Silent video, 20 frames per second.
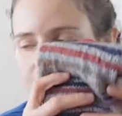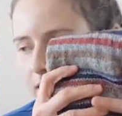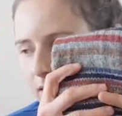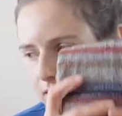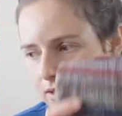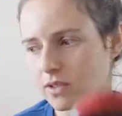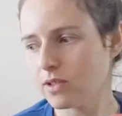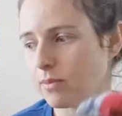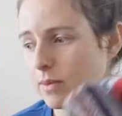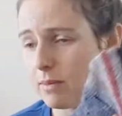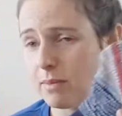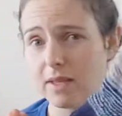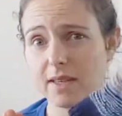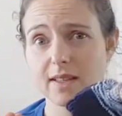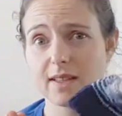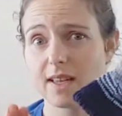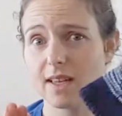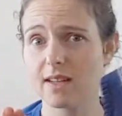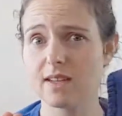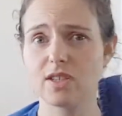so maybe he'll
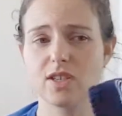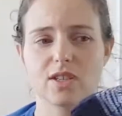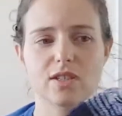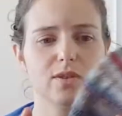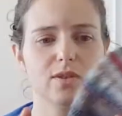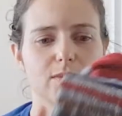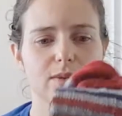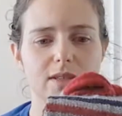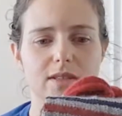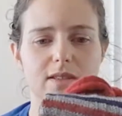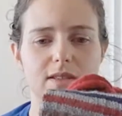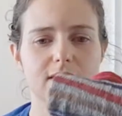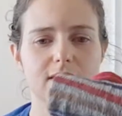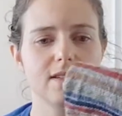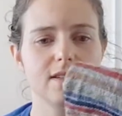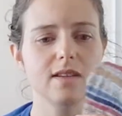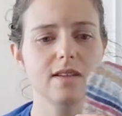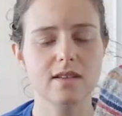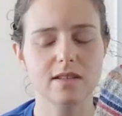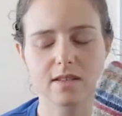get a chance to wear it this
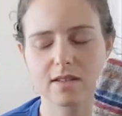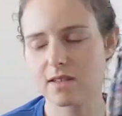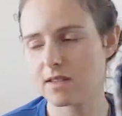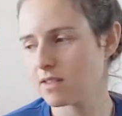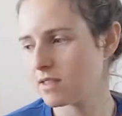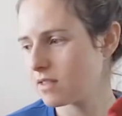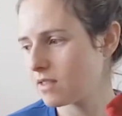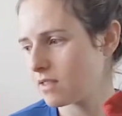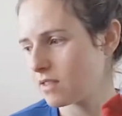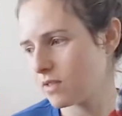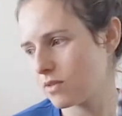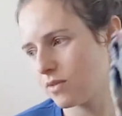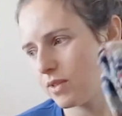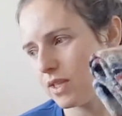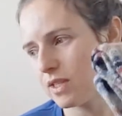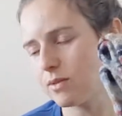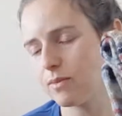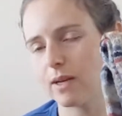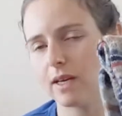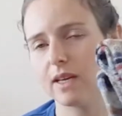year. So
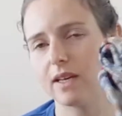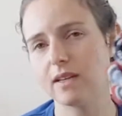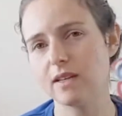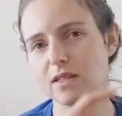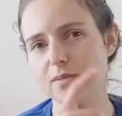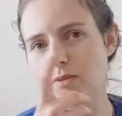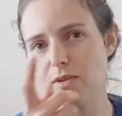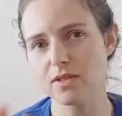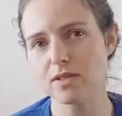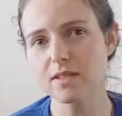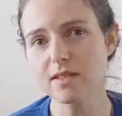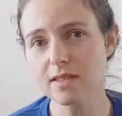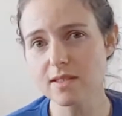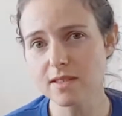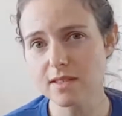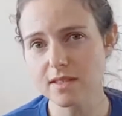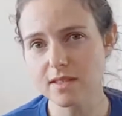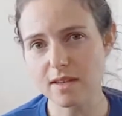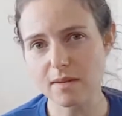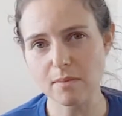that's why. And his birthday's in
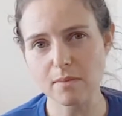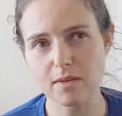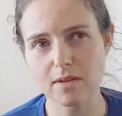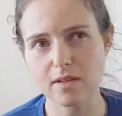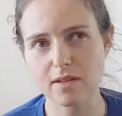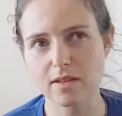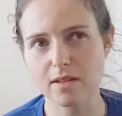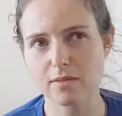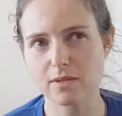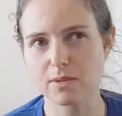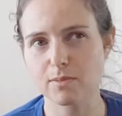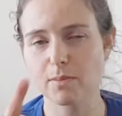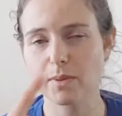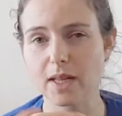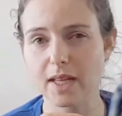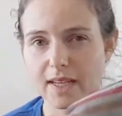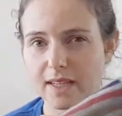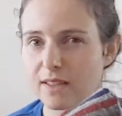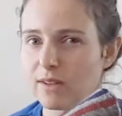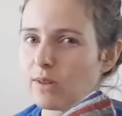December, and I was
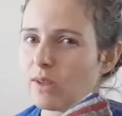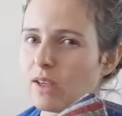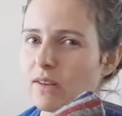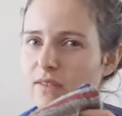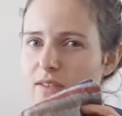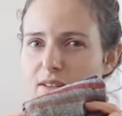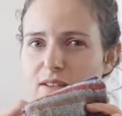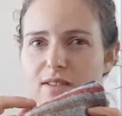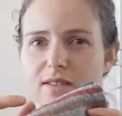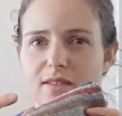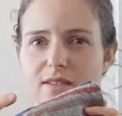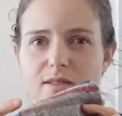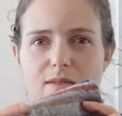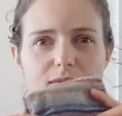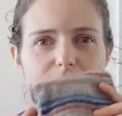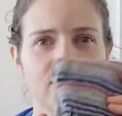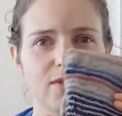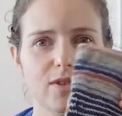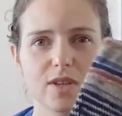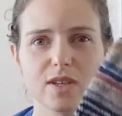planning to give it
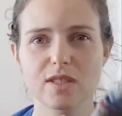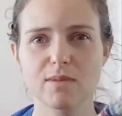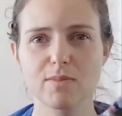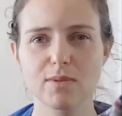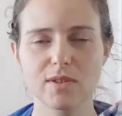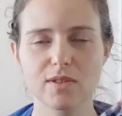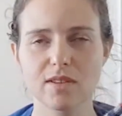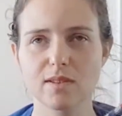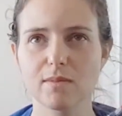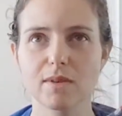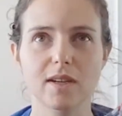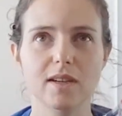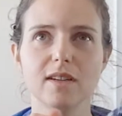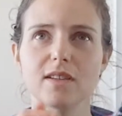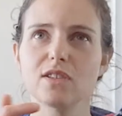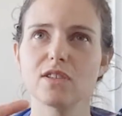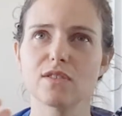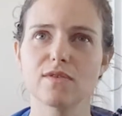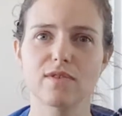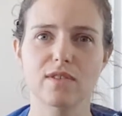for his birthday, but then I
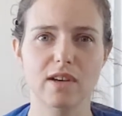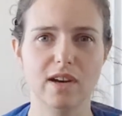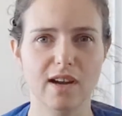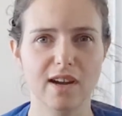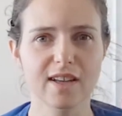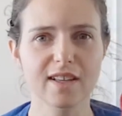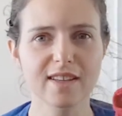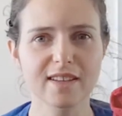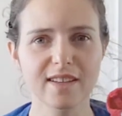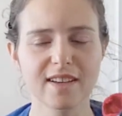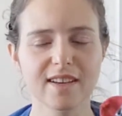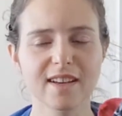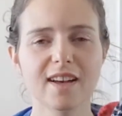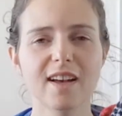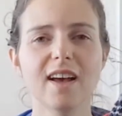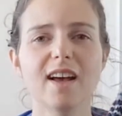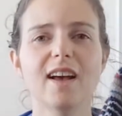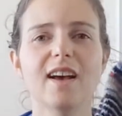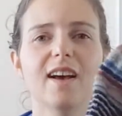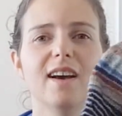just forgot.
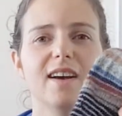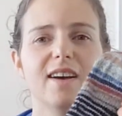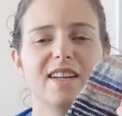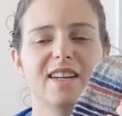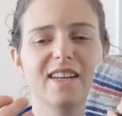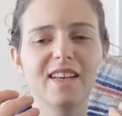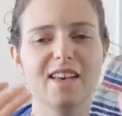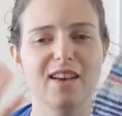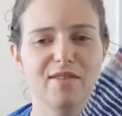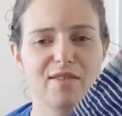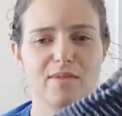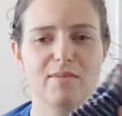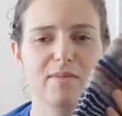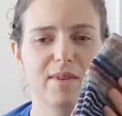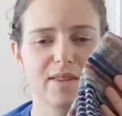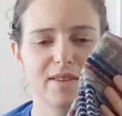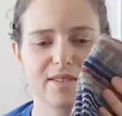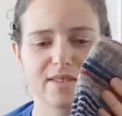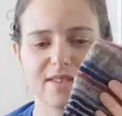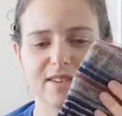And I gave him
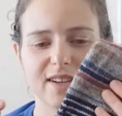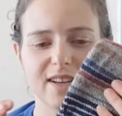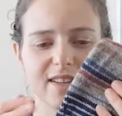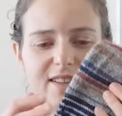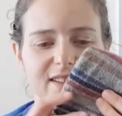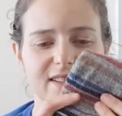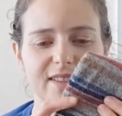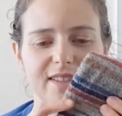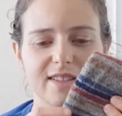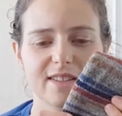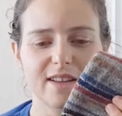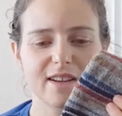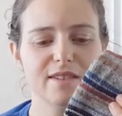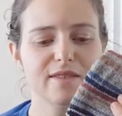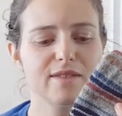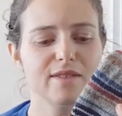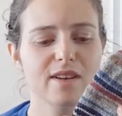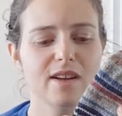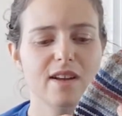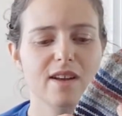other handmade stuff,
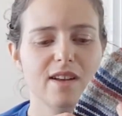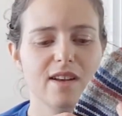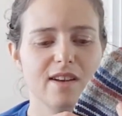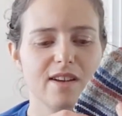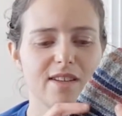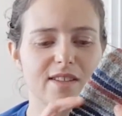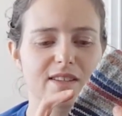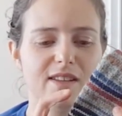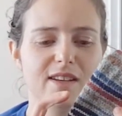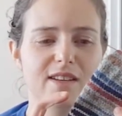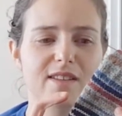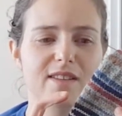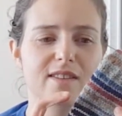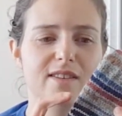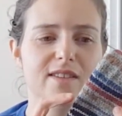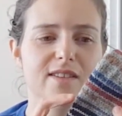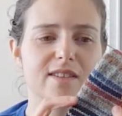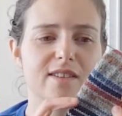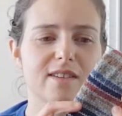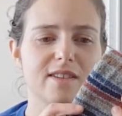and
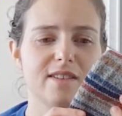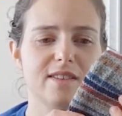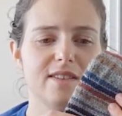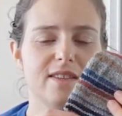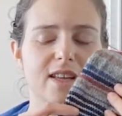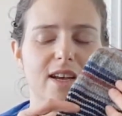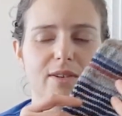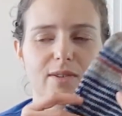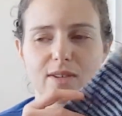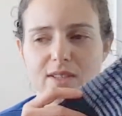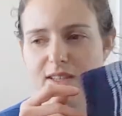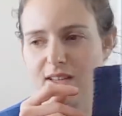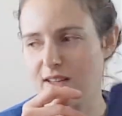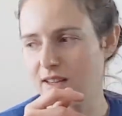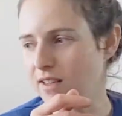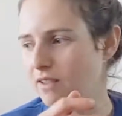then now I suddenly